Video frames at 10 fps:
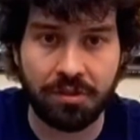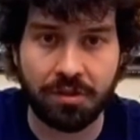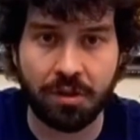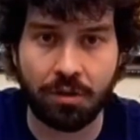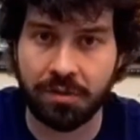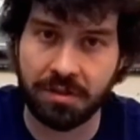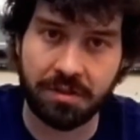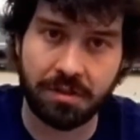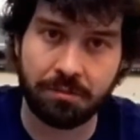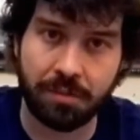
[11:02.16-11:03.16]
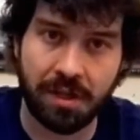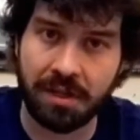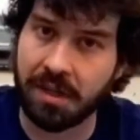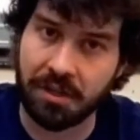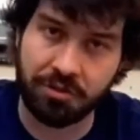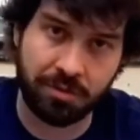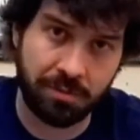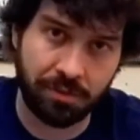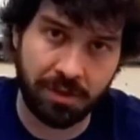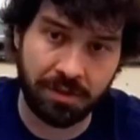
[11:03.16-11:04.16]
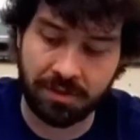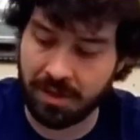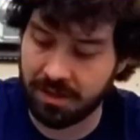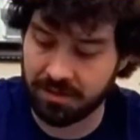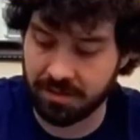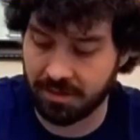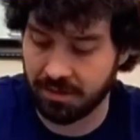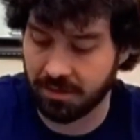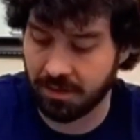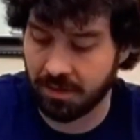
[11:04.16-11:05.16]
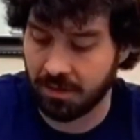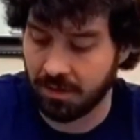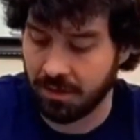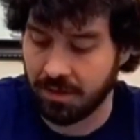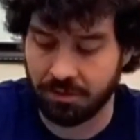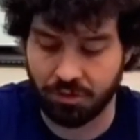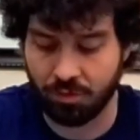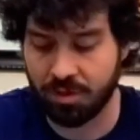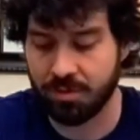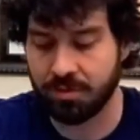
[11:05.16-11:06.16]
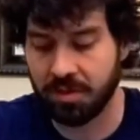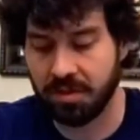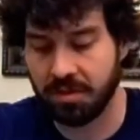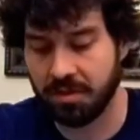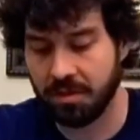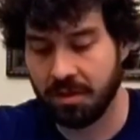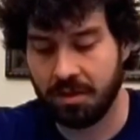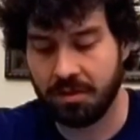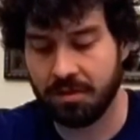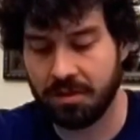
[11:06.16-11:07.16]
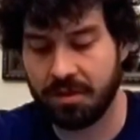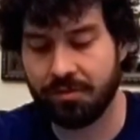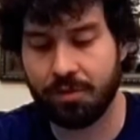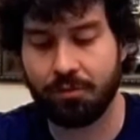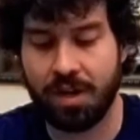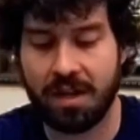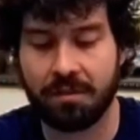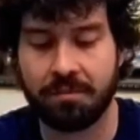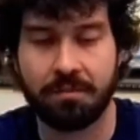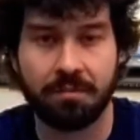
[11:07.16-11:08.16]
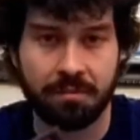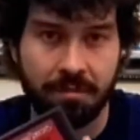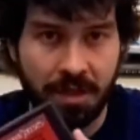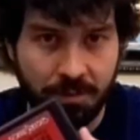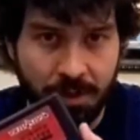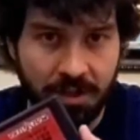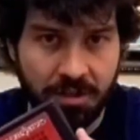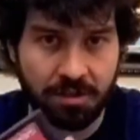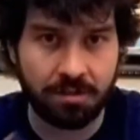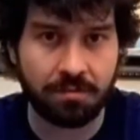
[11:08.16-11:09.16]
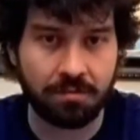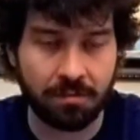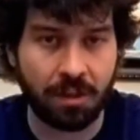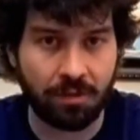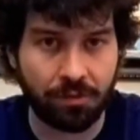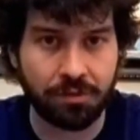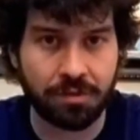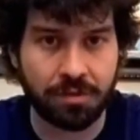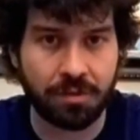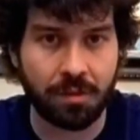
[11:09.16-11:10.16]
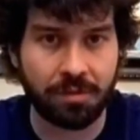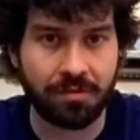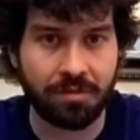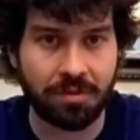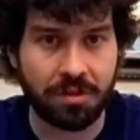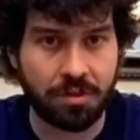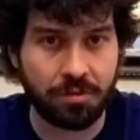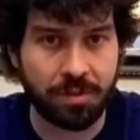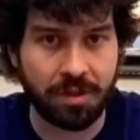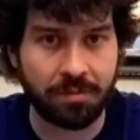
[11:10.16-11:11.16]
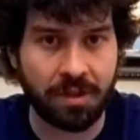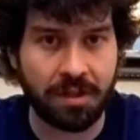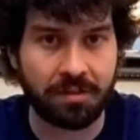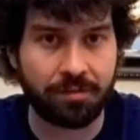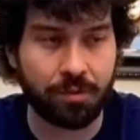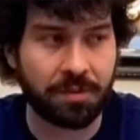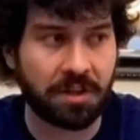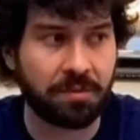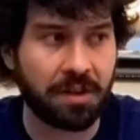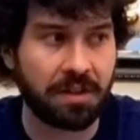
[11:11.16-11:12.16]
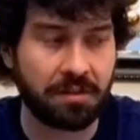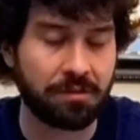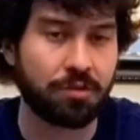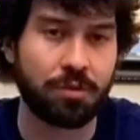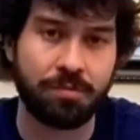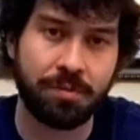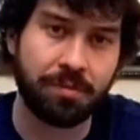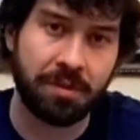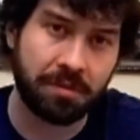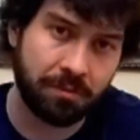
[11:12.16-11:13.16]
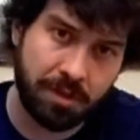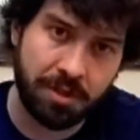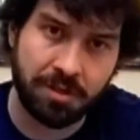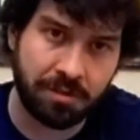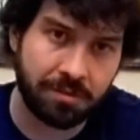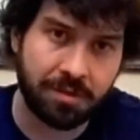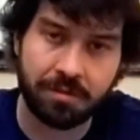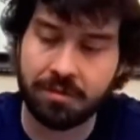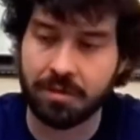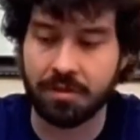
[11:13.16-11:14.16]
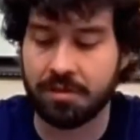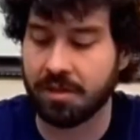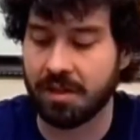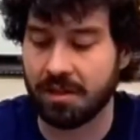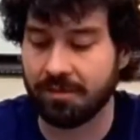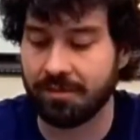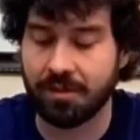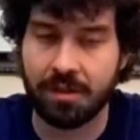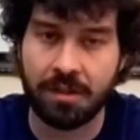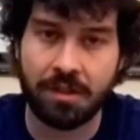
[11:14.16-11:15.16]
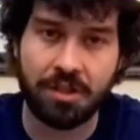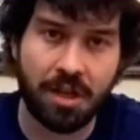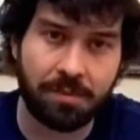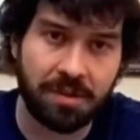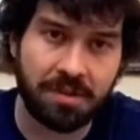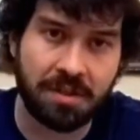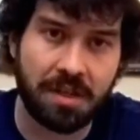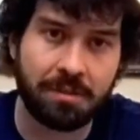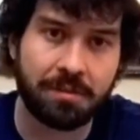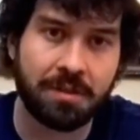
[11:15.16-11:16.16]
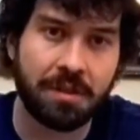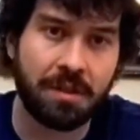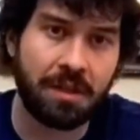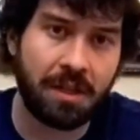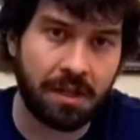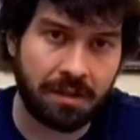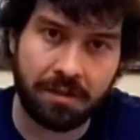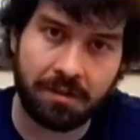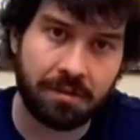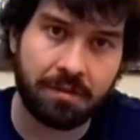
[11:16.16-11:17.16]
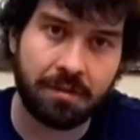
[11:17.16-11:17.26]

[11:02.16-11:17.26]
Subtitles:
you can always buy an action replay that has it'll switch between the different RAM expansion levels. I believe there's a 2 megabyte and a 4 megabyte, and it'll switch between regions, so you can have Japanese games and